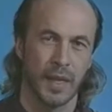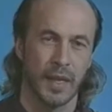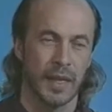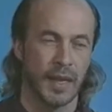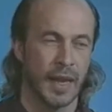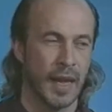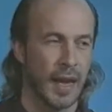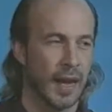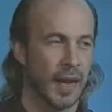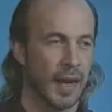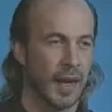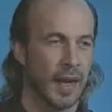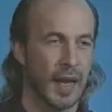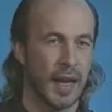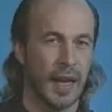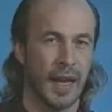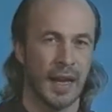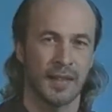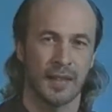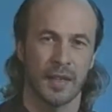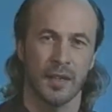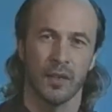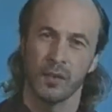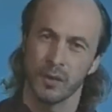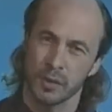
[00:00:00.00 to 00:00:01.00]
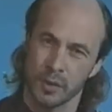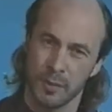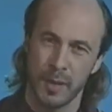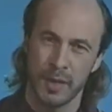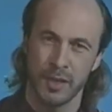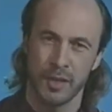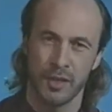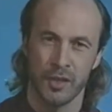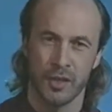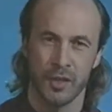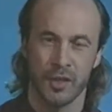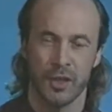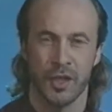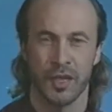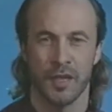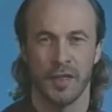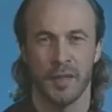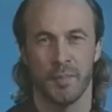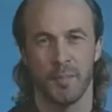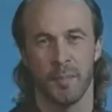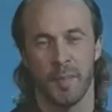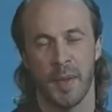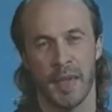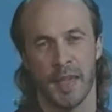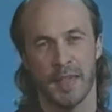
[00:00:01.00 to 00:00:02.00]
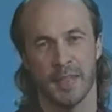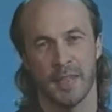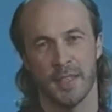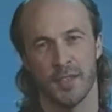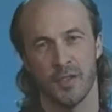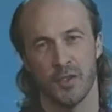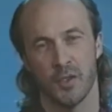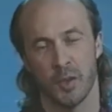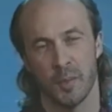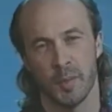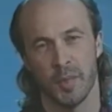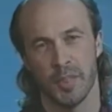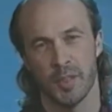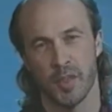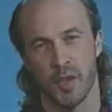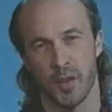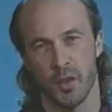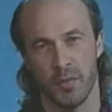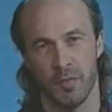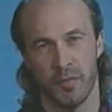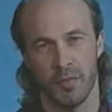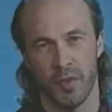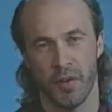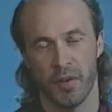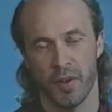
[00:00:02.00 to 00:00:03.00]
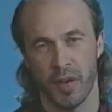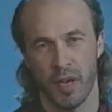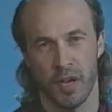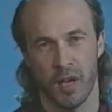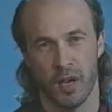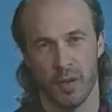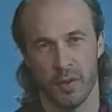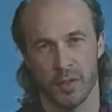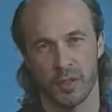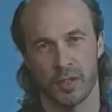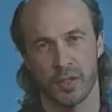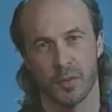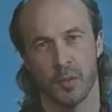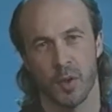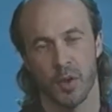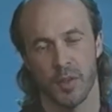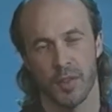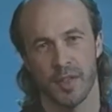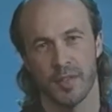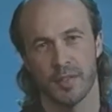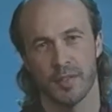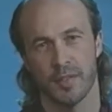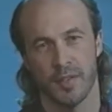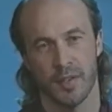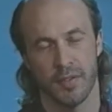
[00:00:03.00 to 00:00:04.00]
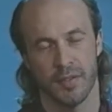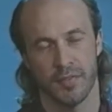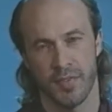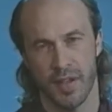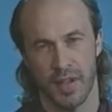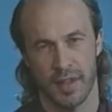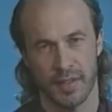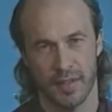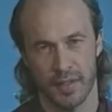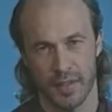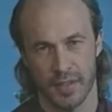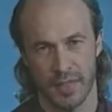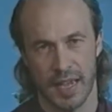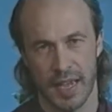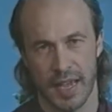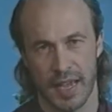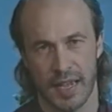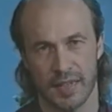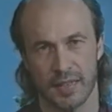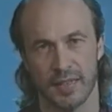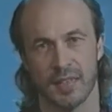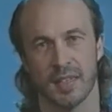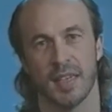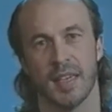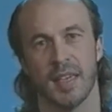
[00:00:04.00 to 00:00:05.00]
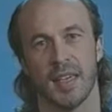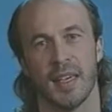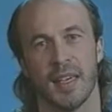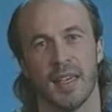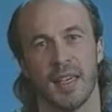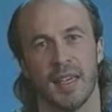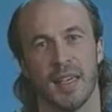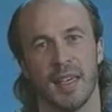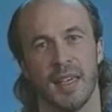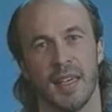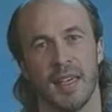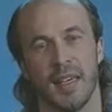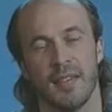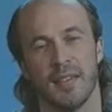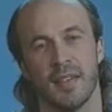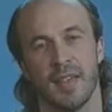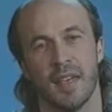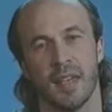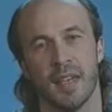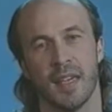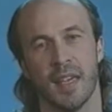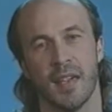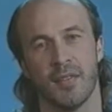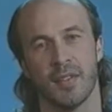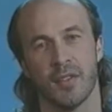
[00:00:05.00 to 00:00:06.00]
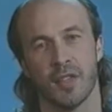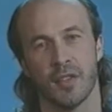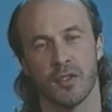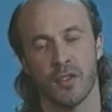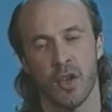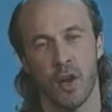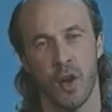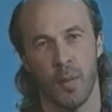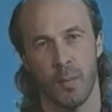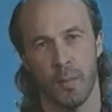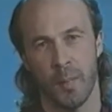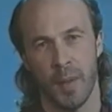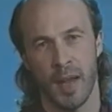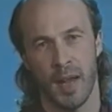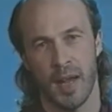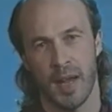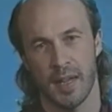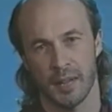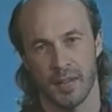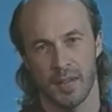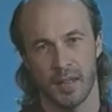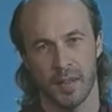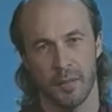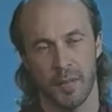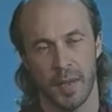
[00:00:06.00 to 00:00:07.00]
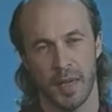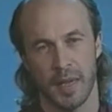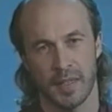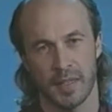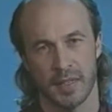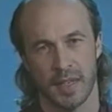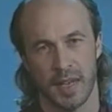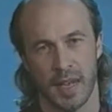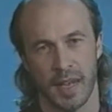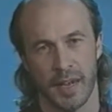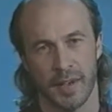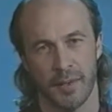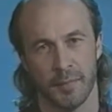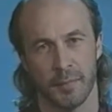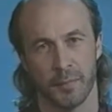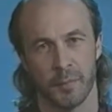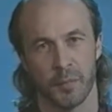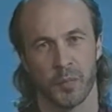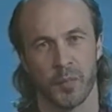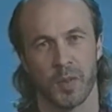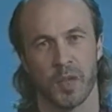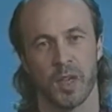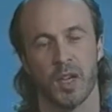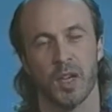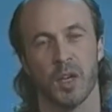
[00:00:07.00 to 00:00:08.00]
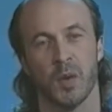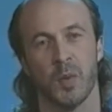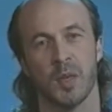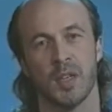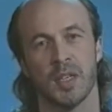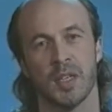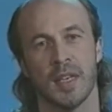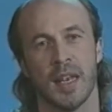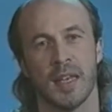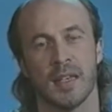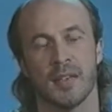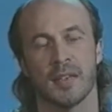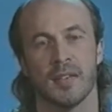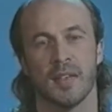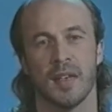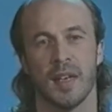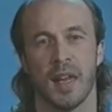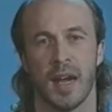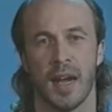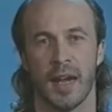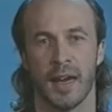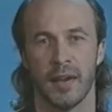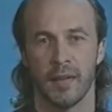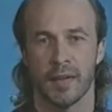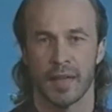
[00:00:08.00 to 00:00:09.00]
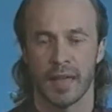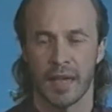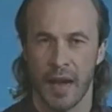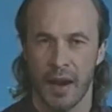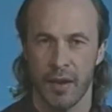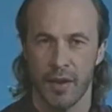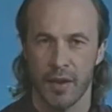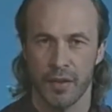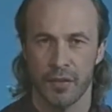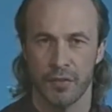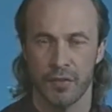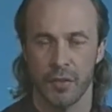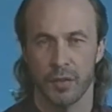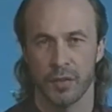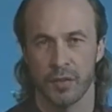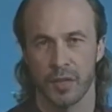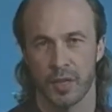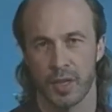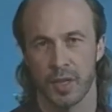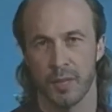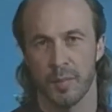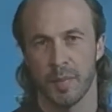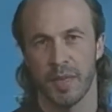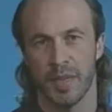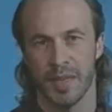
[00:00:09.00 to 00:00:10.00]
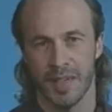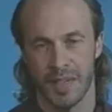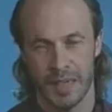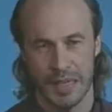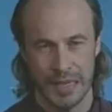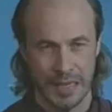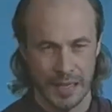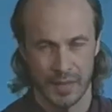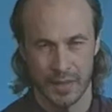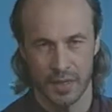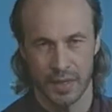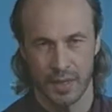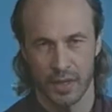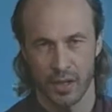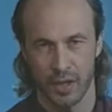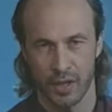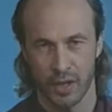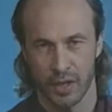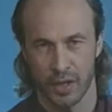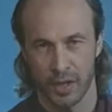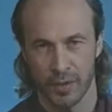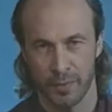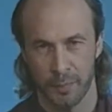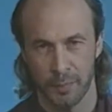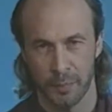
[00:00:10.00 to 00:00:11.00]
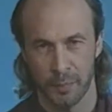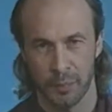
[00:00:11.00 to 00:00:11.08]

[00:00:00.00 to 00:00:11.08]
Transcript: Now, as I also mentioned earlier, the bass is normally toned very low, so the effect this has is that it gives a top part to the bass line, which lets the line carry through so that it can be easily heard.